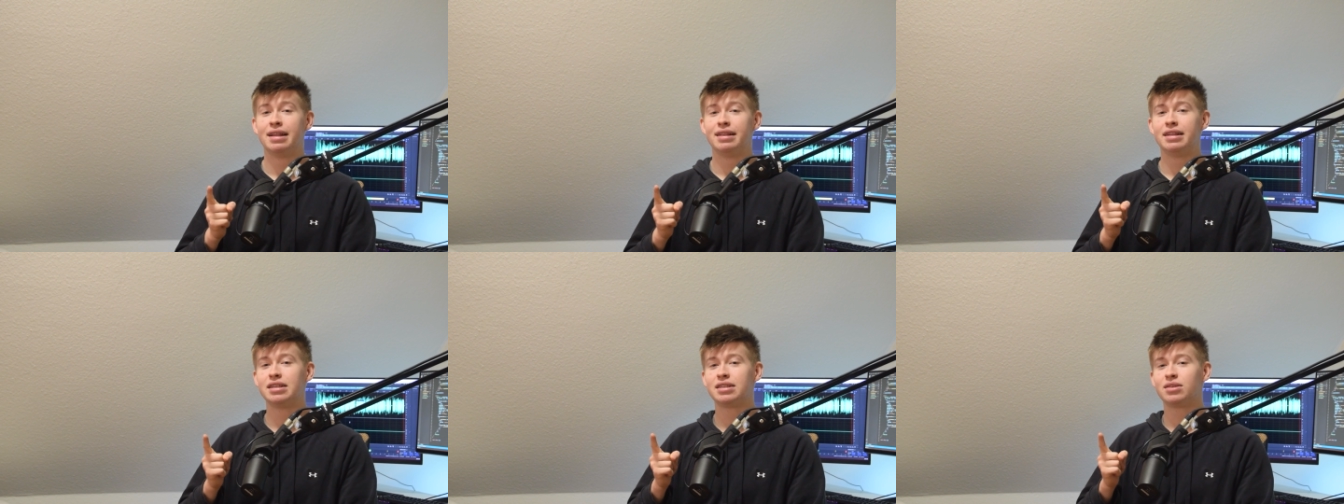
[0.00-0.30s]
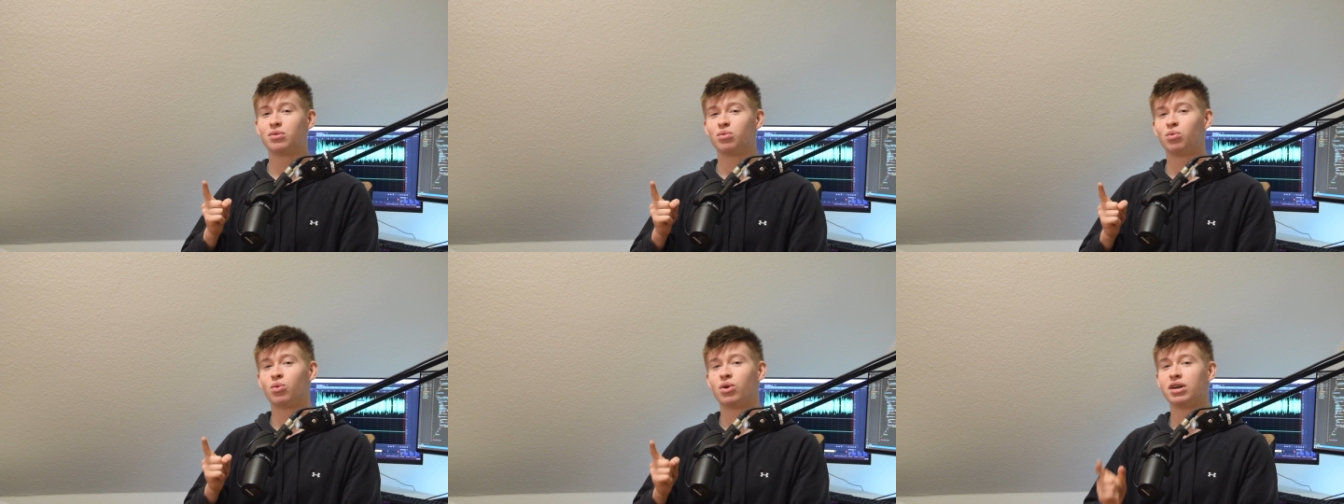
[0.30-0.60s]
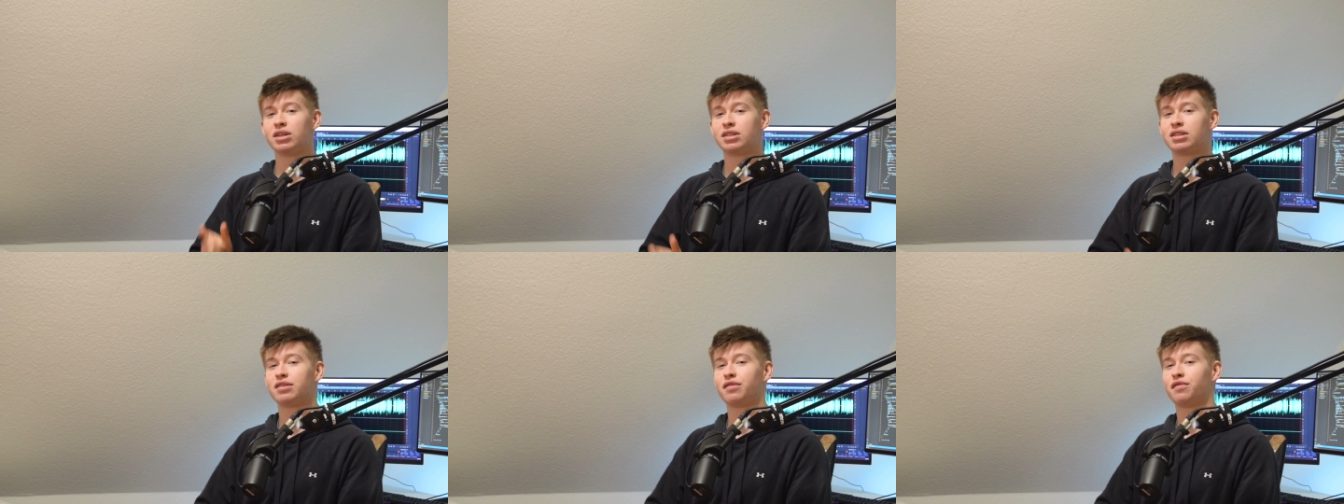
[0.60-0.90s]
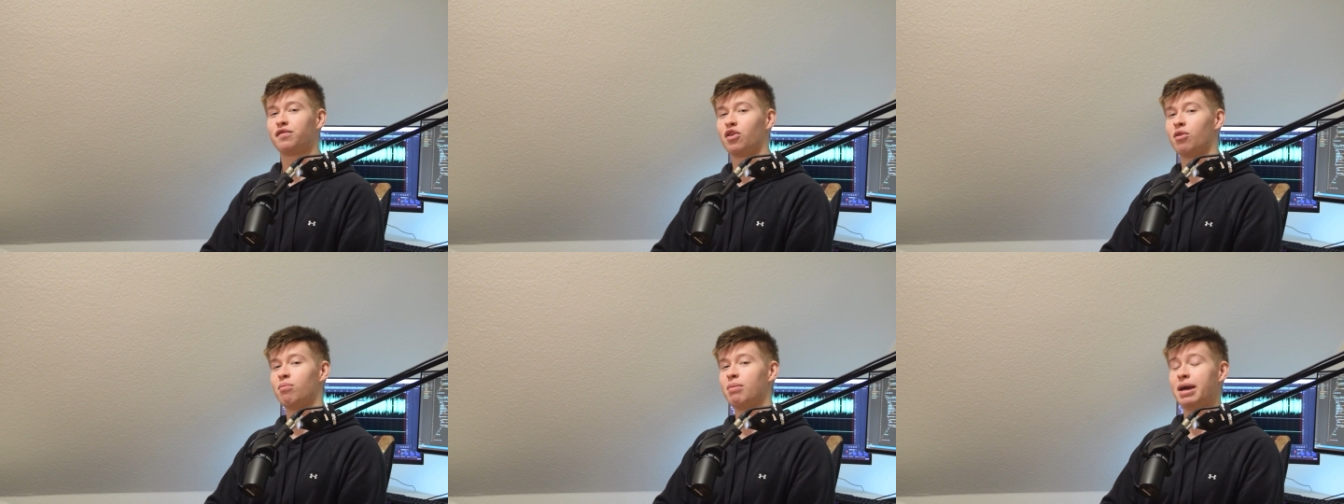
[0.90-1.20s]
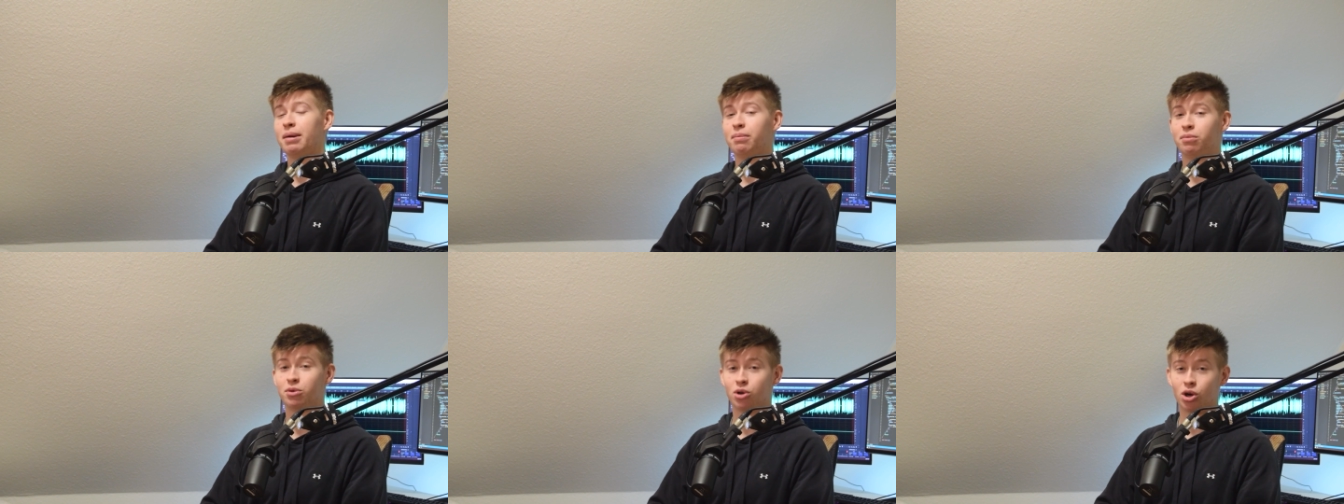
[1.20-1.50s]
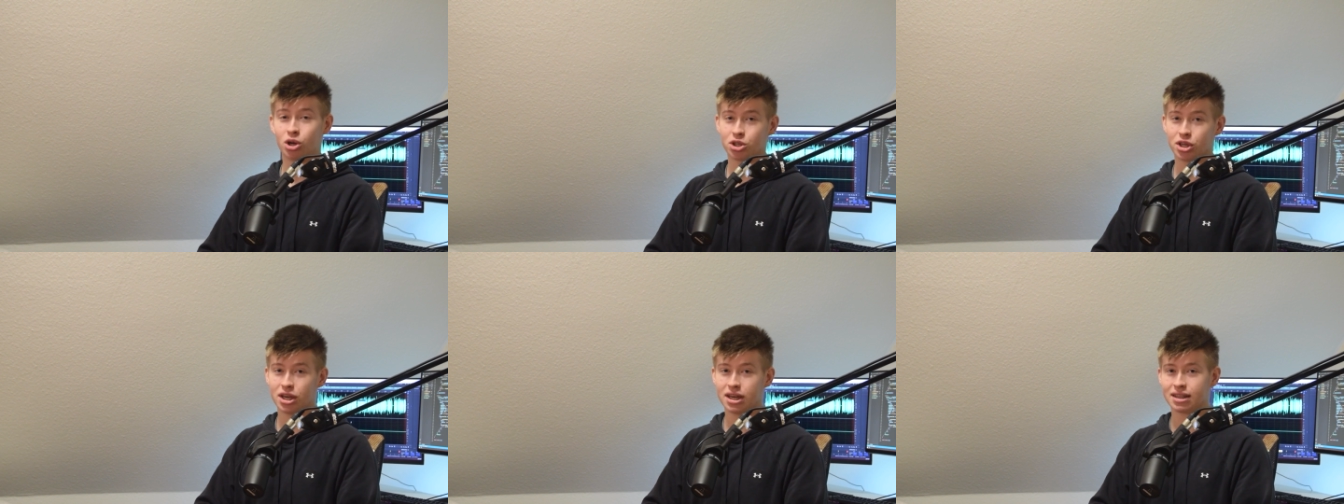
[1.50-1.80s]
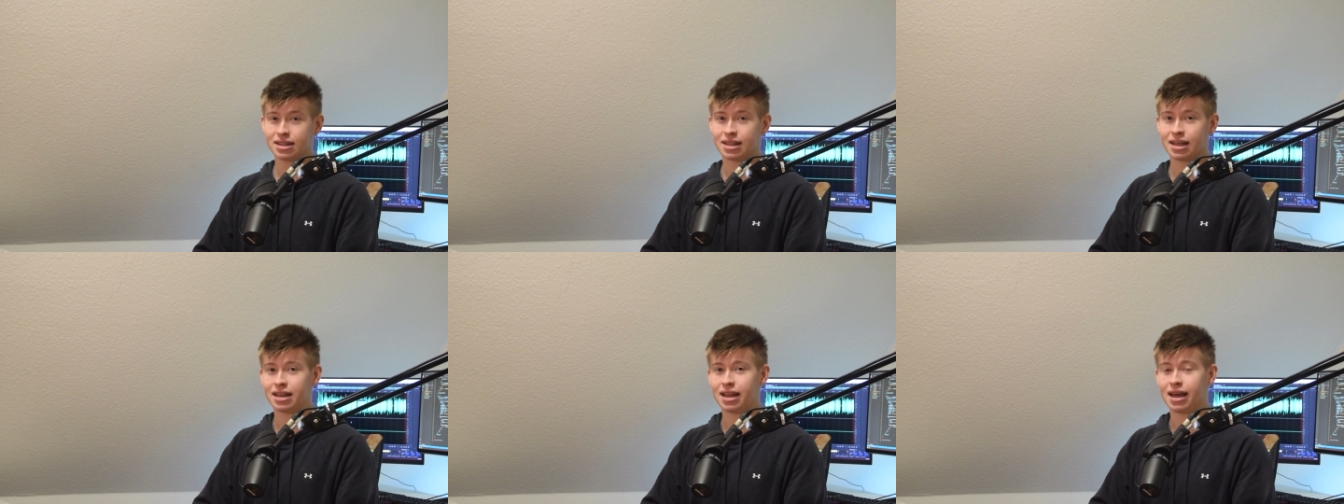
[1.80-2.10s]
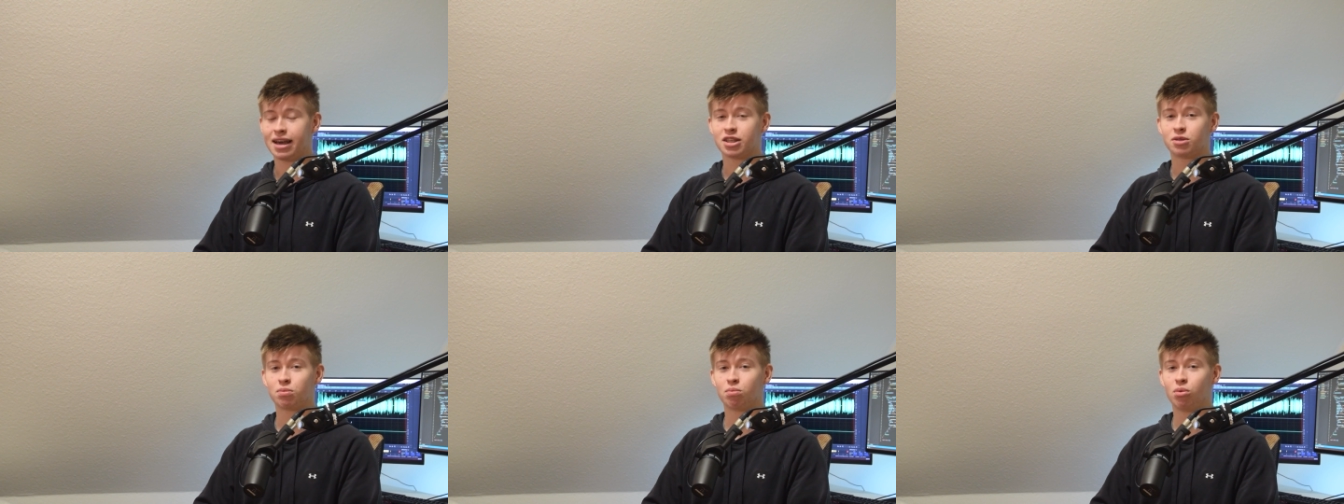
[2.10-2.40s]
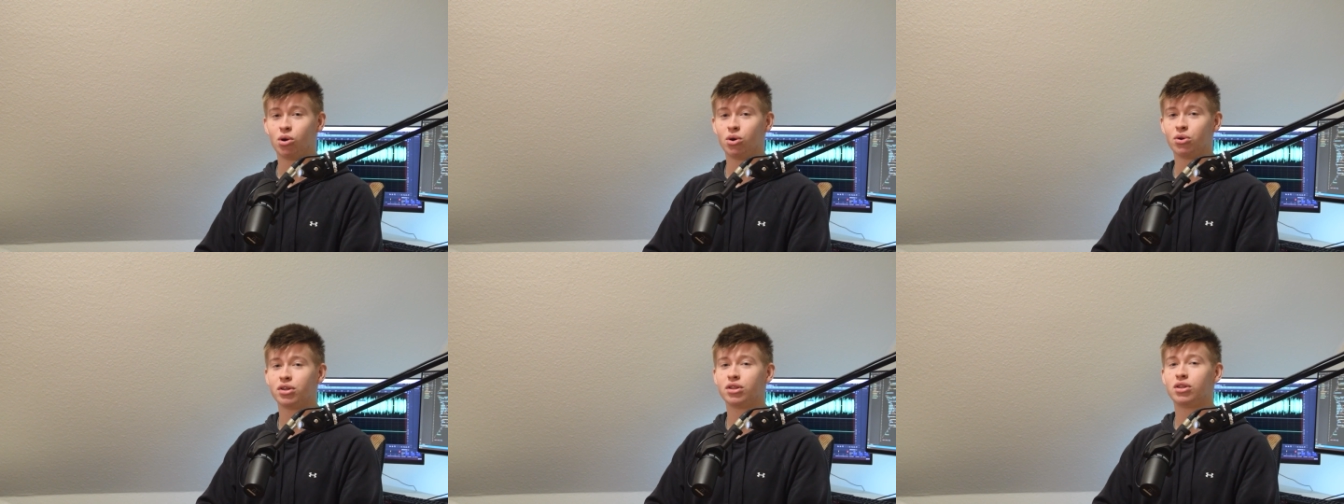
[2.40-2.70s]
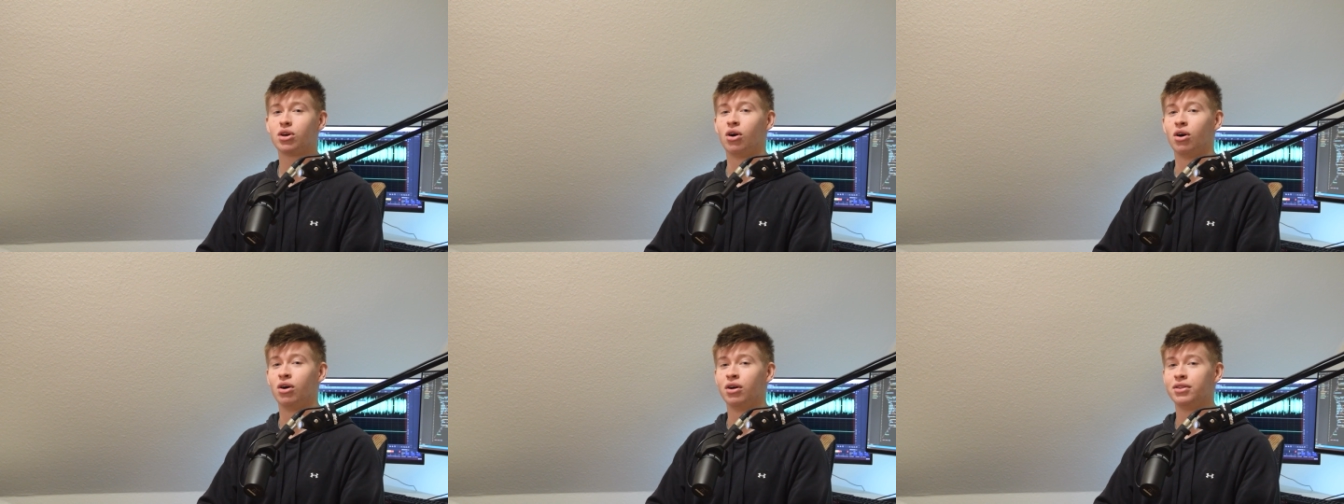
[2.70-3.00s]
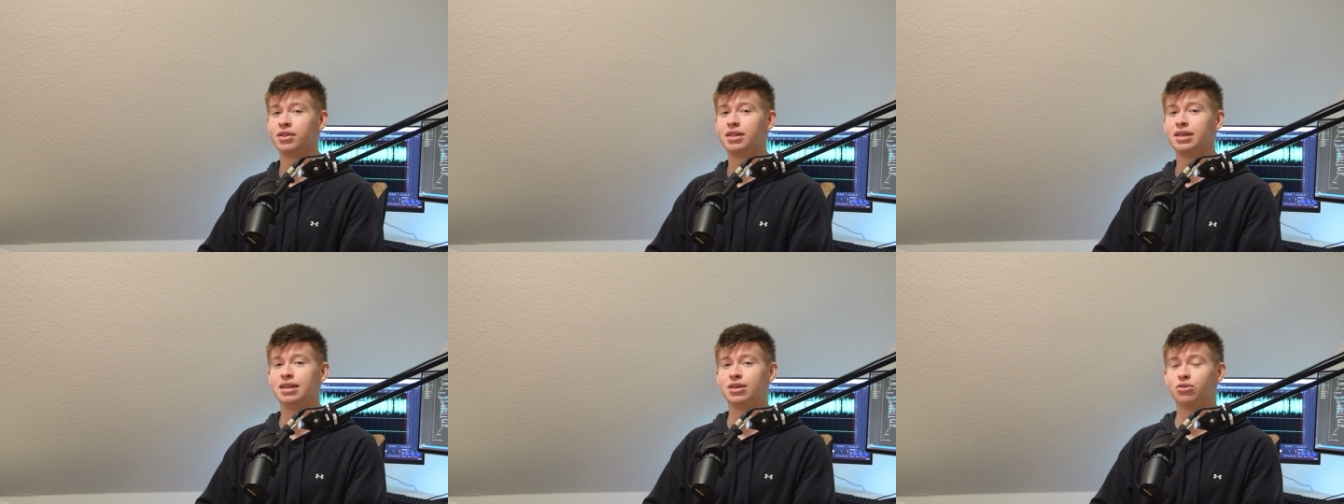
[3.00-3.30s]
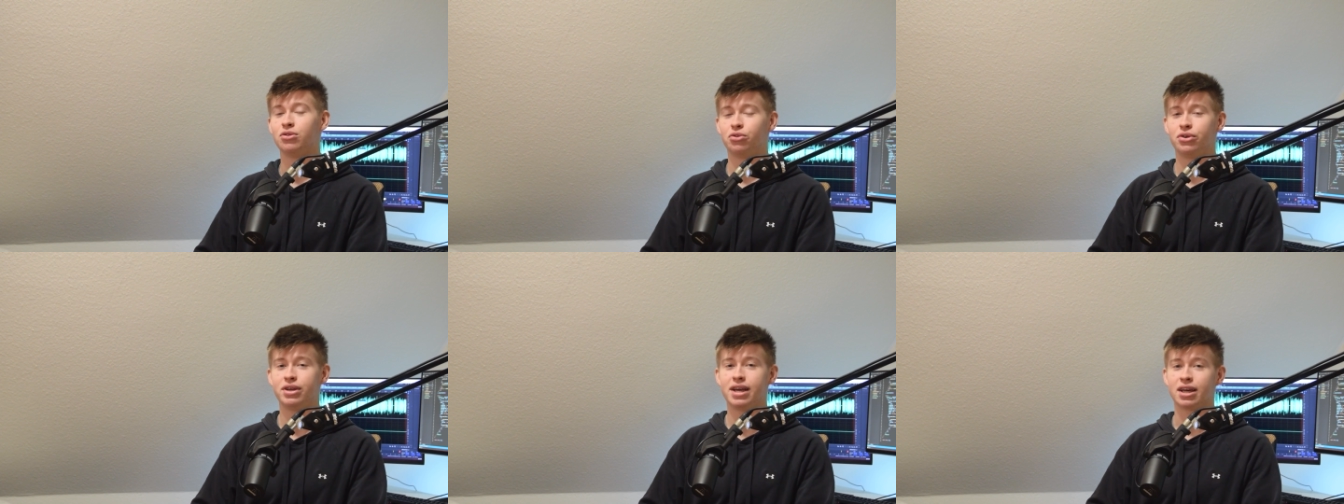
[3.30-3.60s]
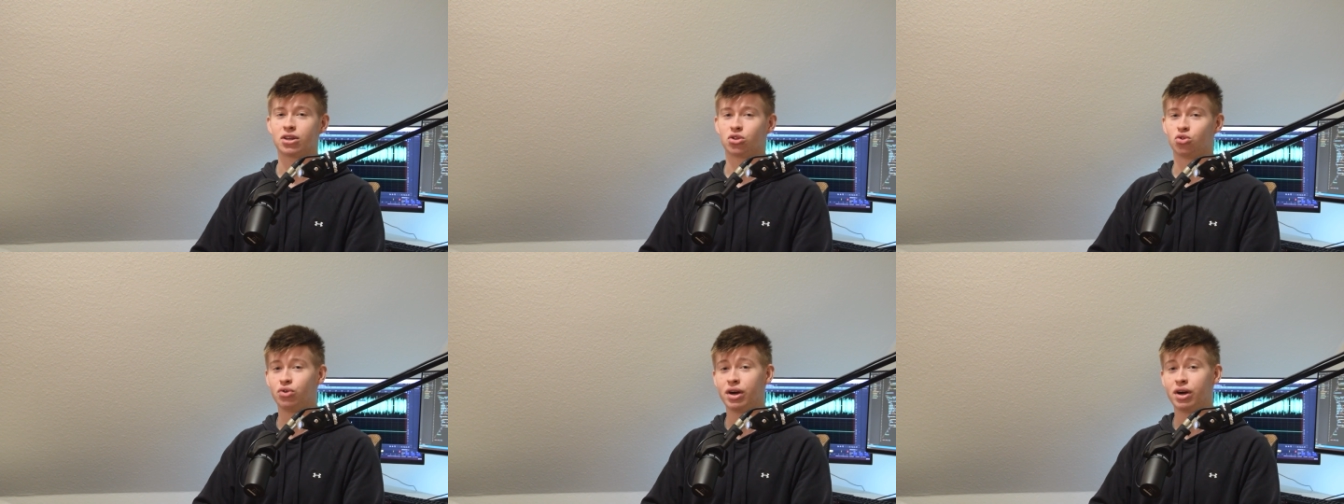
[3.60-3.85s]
This was from a project that exploded on the React